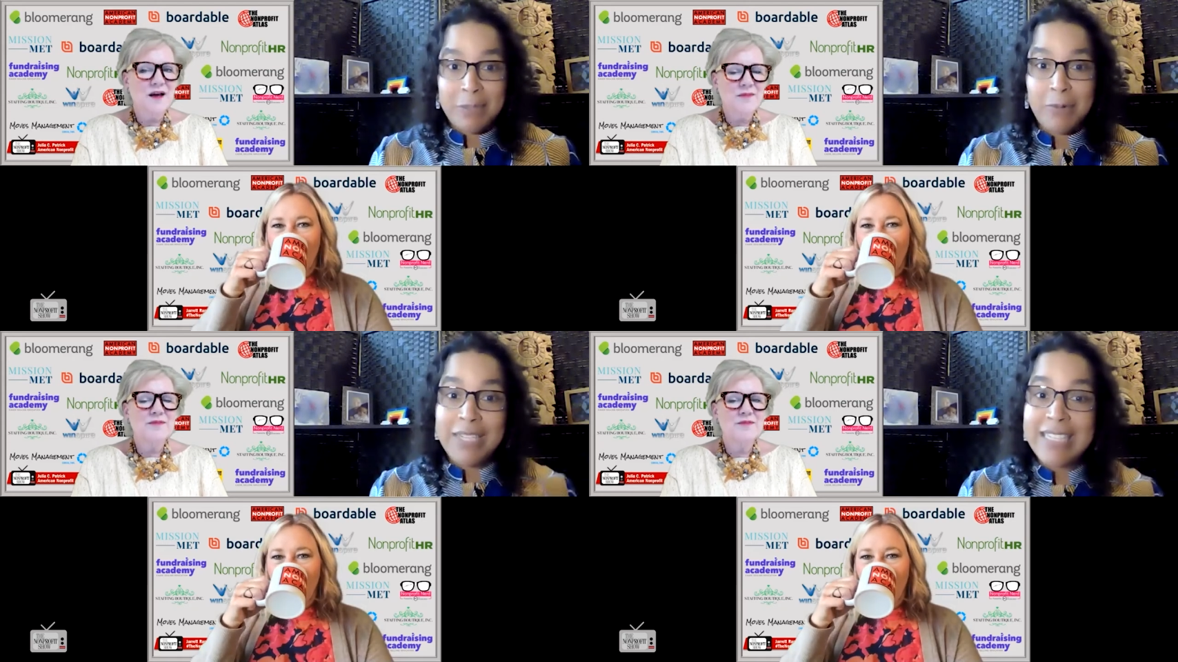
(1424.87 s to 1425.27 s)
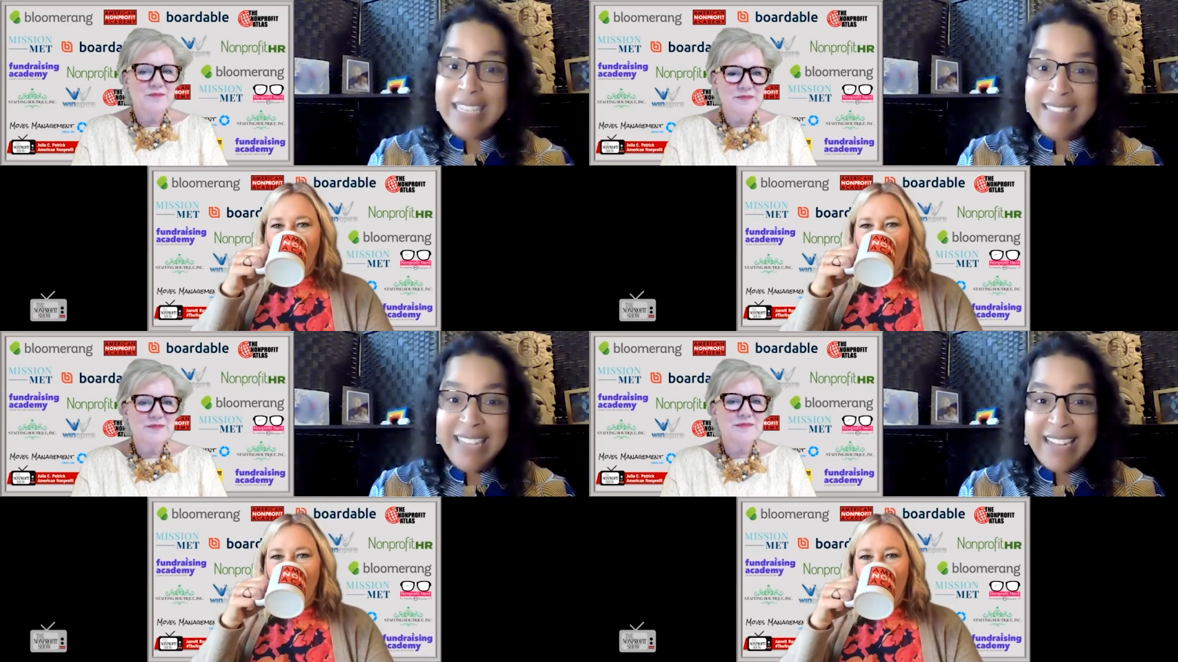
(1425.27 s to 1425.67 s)
Speaker 1: we're going to get
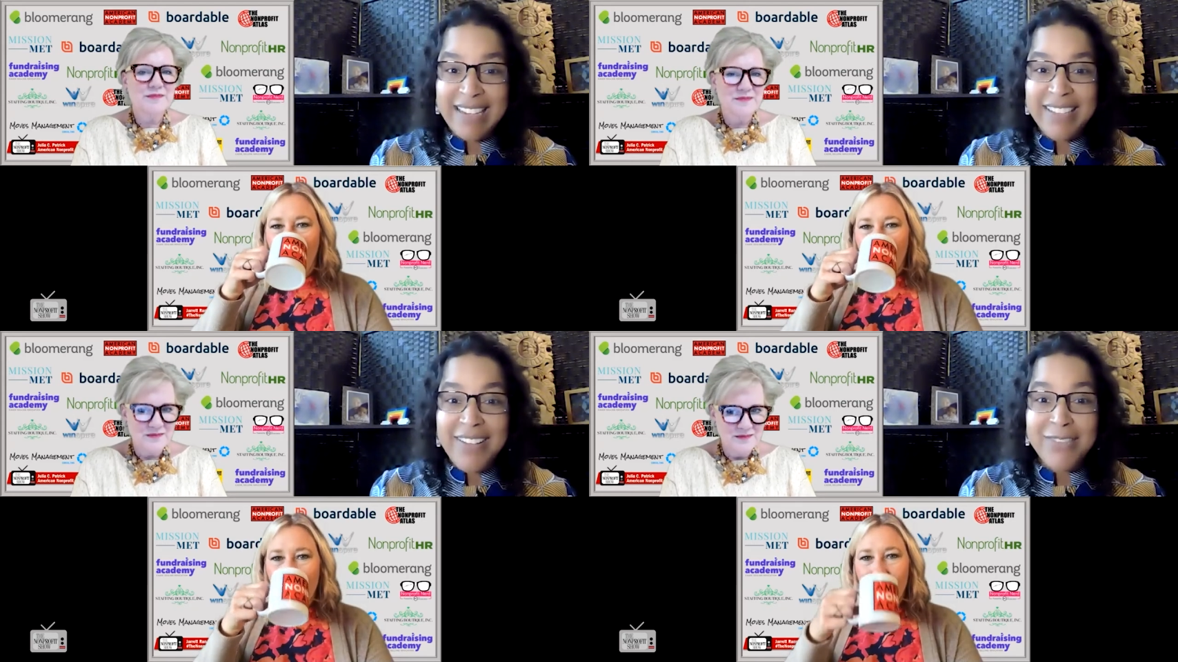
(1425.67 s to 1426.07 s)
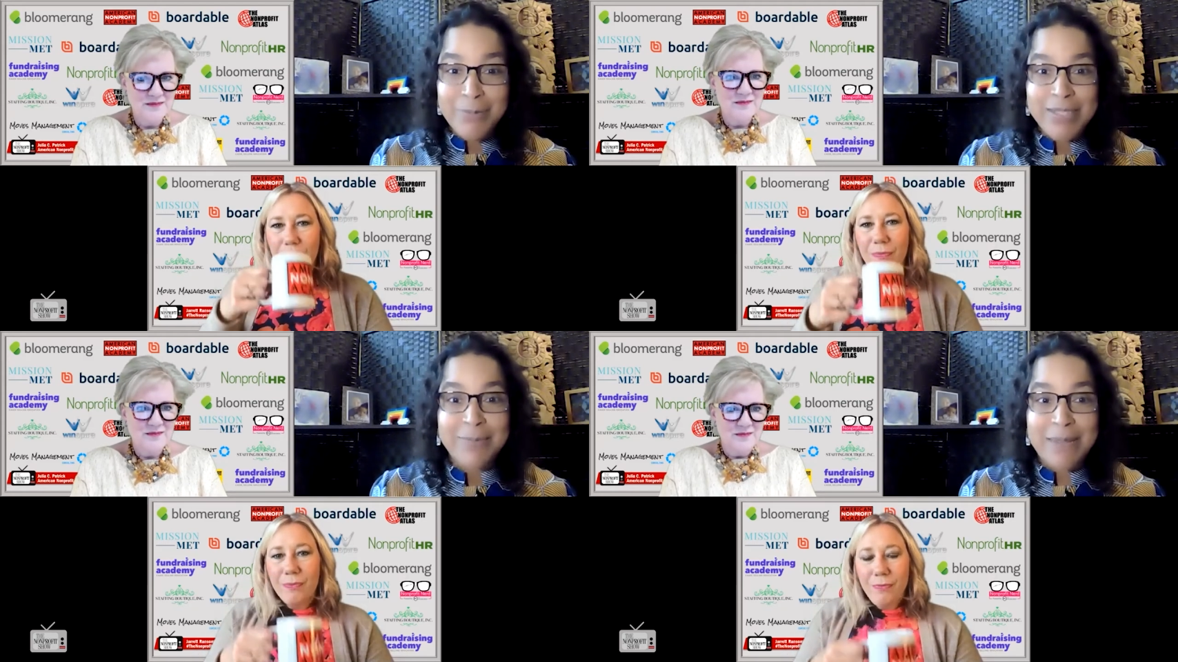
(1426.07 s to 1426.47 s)
in that
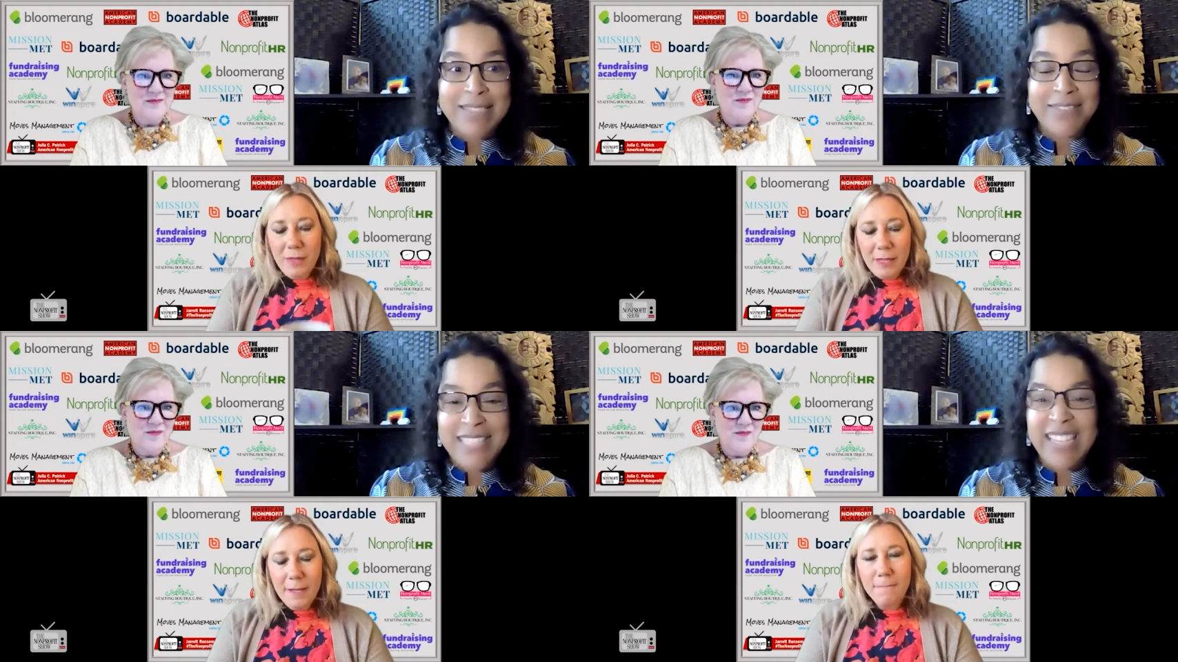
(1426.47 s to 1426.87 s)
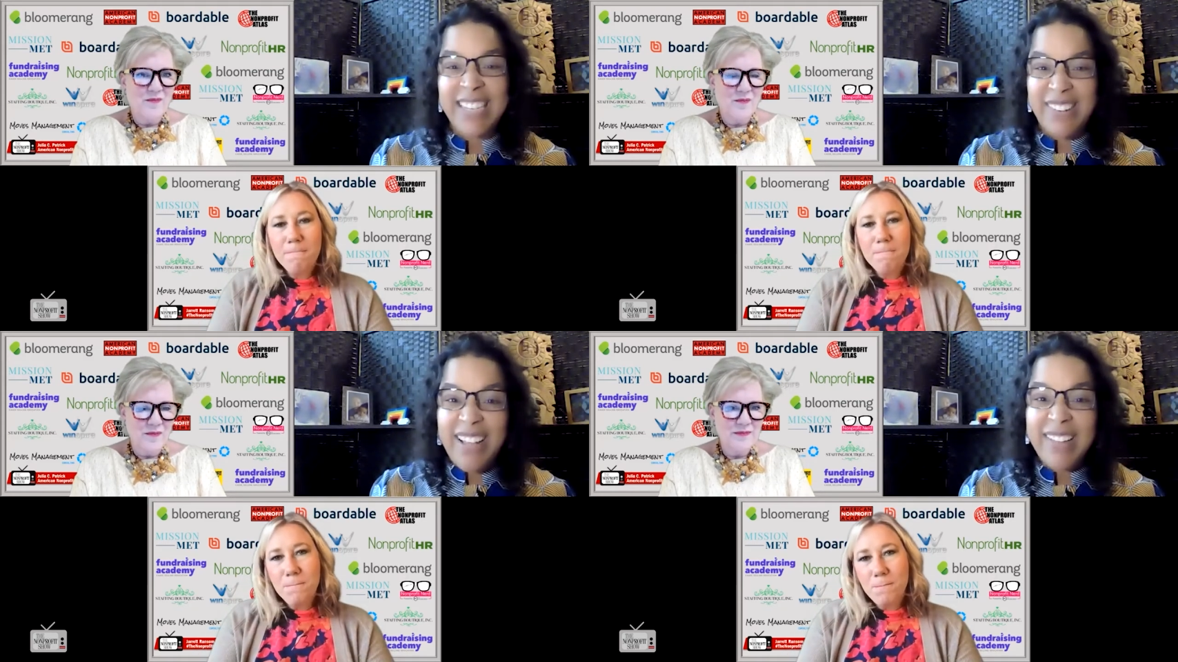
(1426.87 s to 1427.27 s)
uncomfortable space of saying you
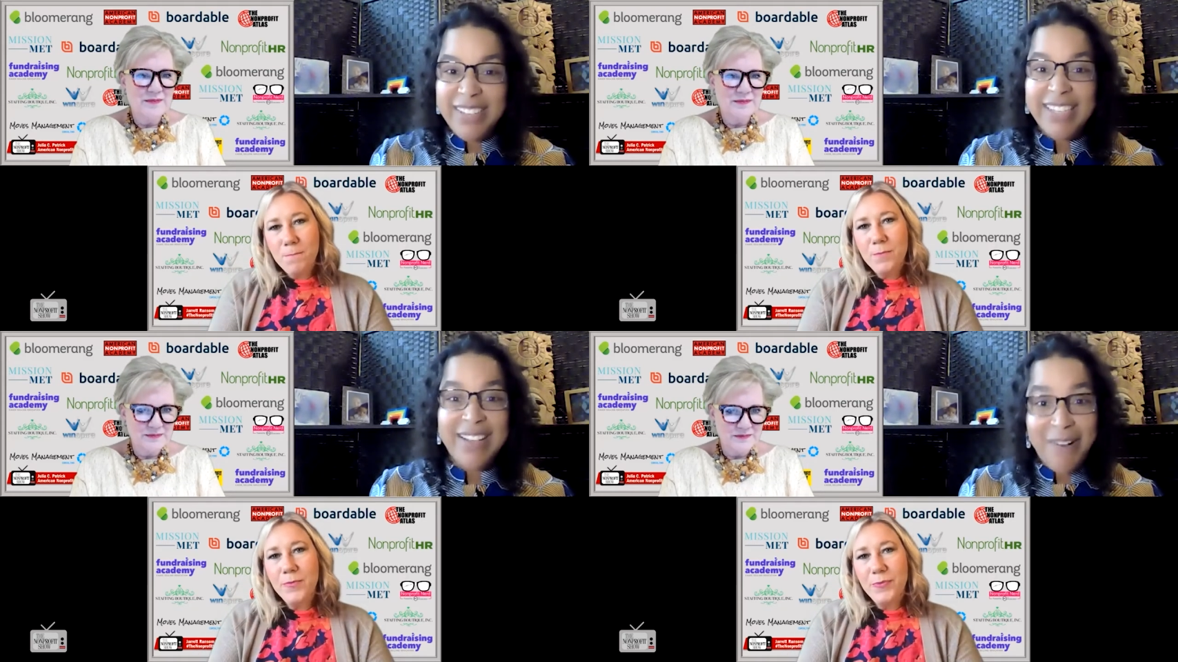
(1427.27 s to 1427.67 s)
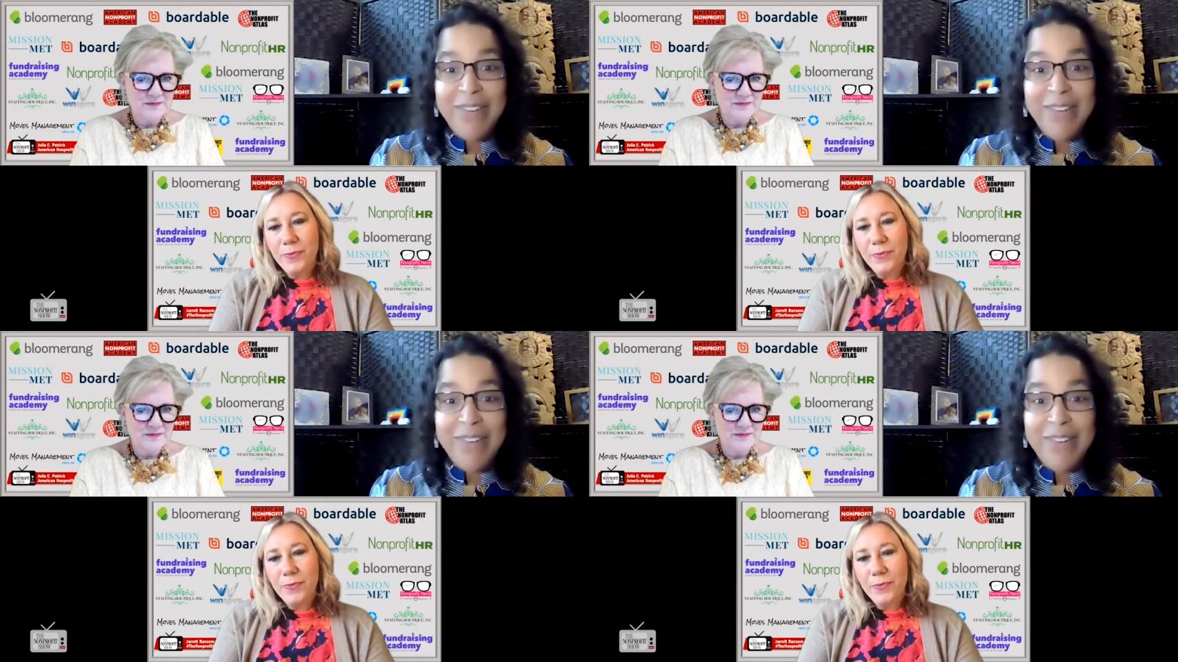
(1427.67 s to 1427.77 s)
know what we're going to